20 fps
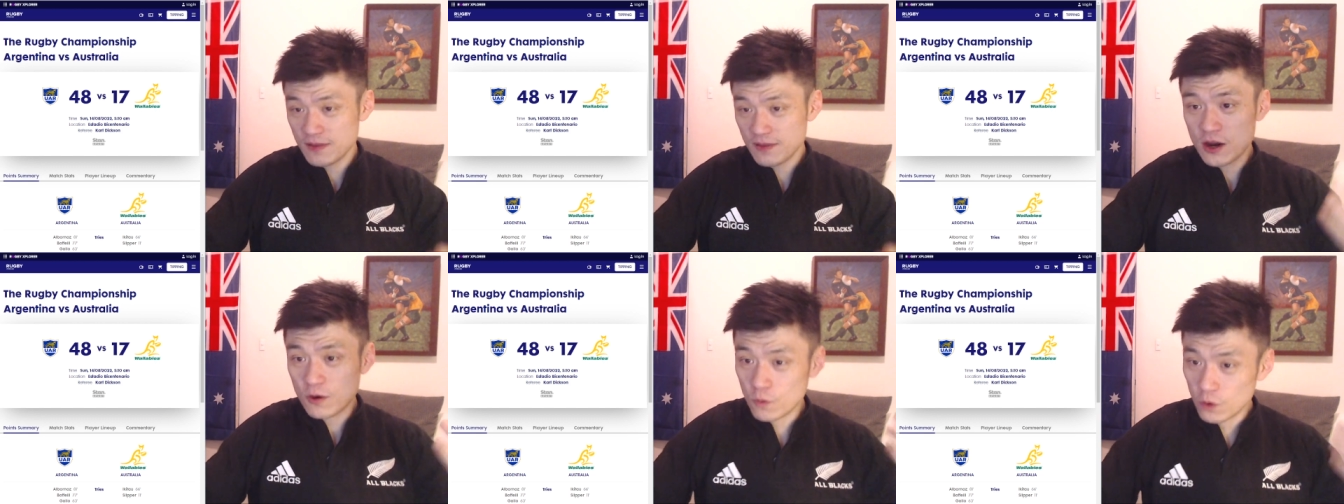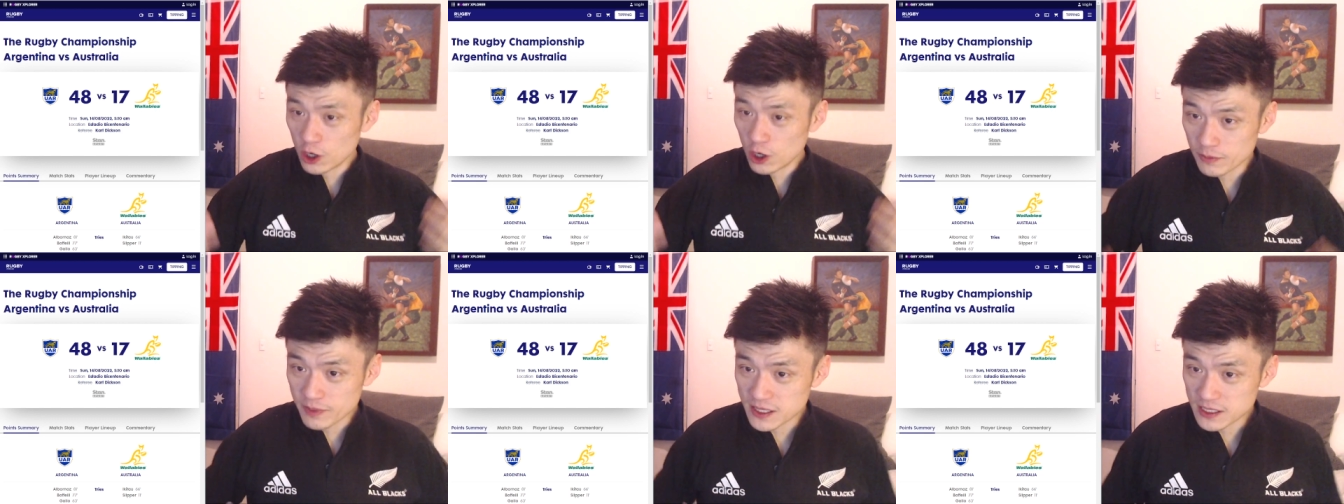
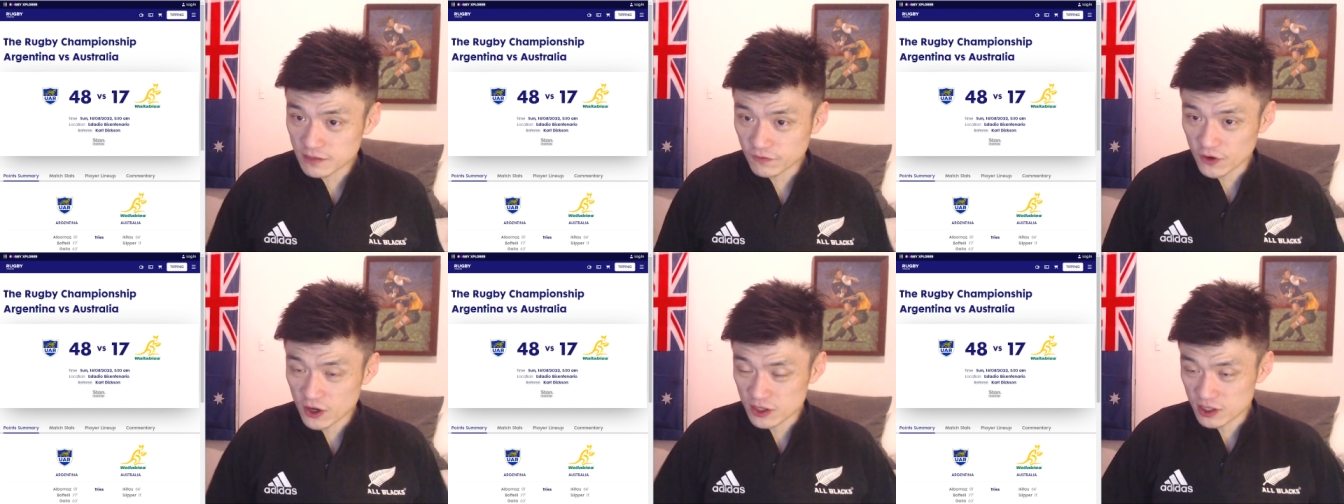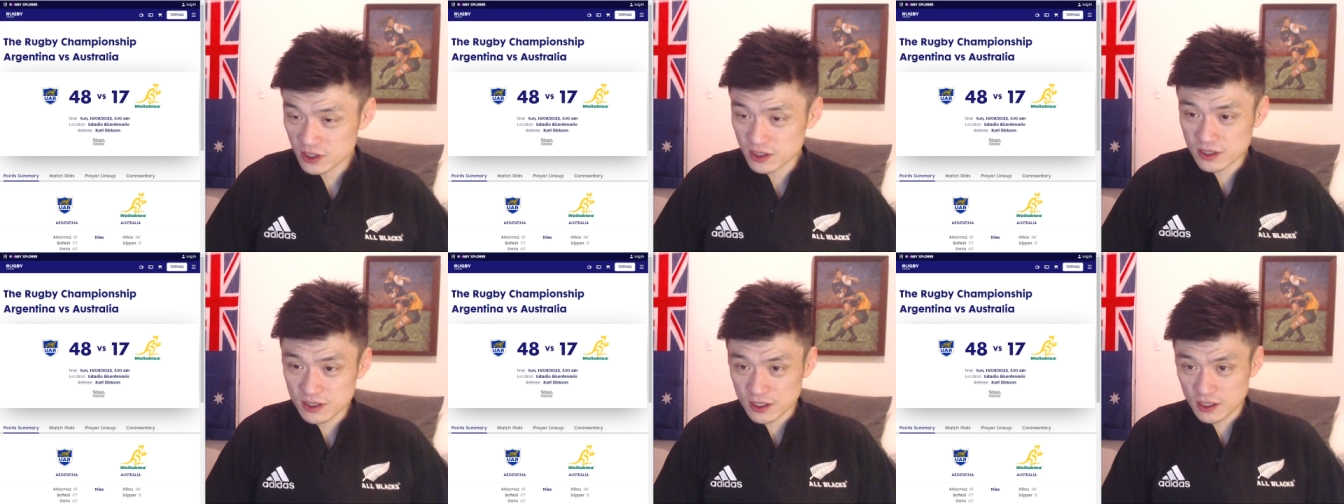Wallabies
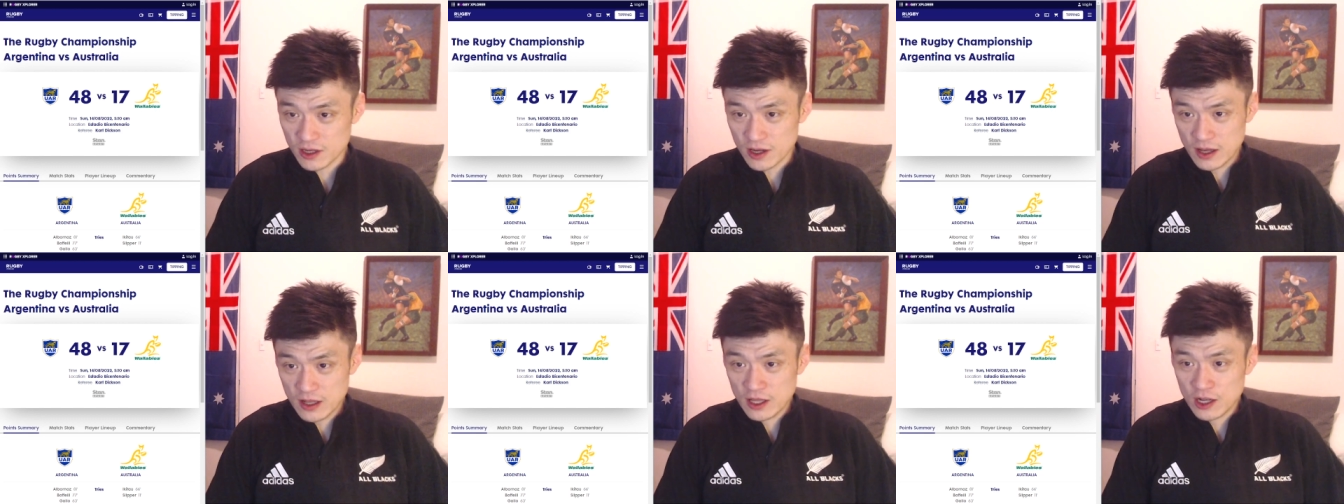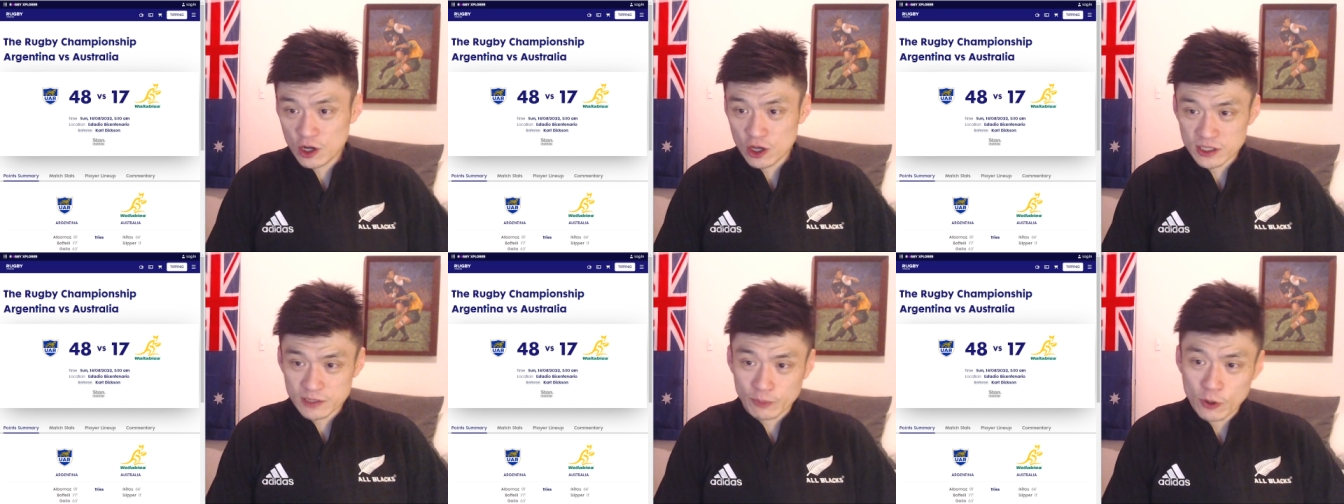versus the
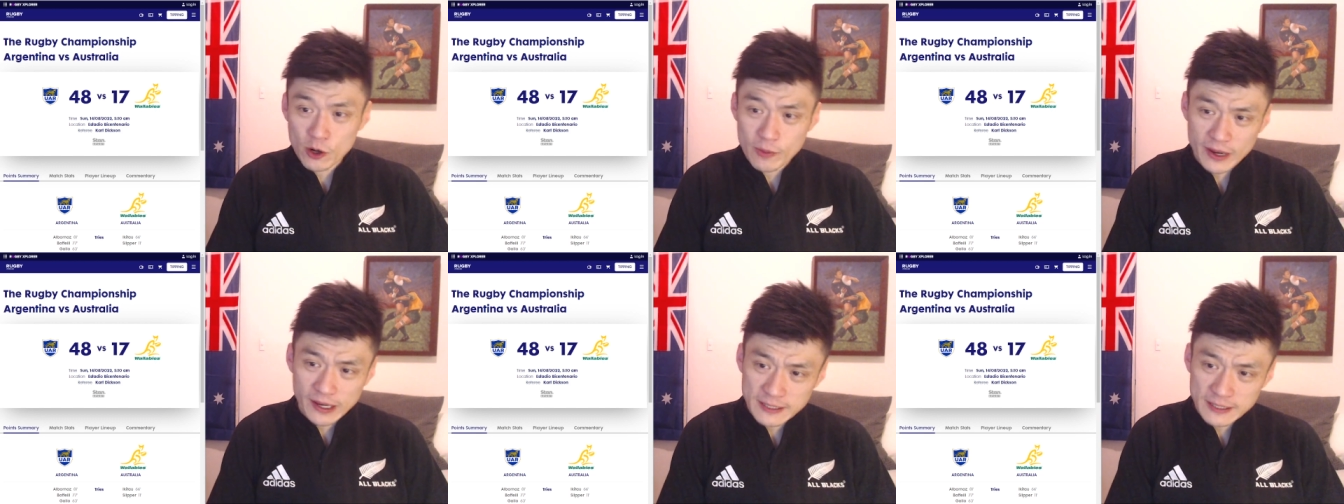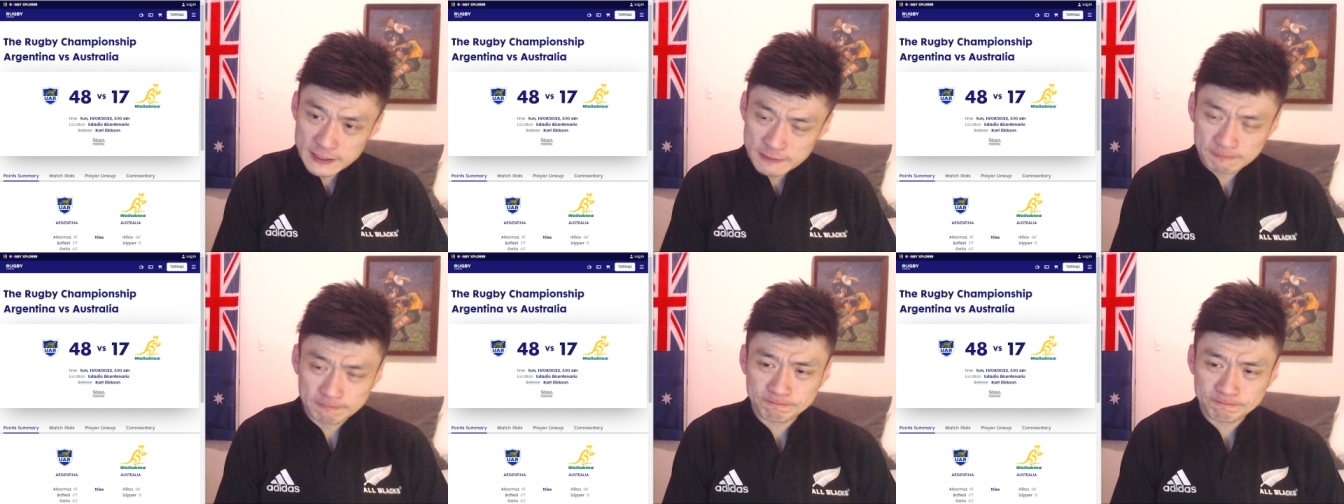Los Pumas.